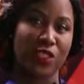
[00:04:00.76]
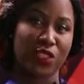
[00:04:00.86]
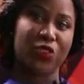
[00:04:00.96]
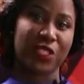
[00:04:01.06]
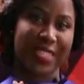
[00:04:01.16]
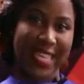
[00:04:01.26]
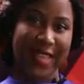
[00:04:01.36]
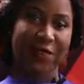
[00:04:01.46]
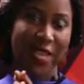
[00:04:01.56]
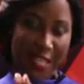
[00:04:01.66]
want to
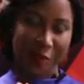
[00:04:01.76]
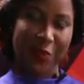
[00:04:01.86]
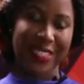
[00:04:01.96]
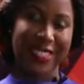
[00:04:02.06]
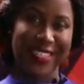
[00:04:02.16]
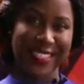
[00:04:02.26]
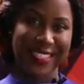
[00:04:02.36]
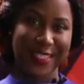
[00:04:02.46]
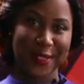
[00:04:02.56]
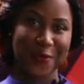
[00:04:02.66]
scale the
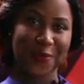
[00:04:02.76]
business.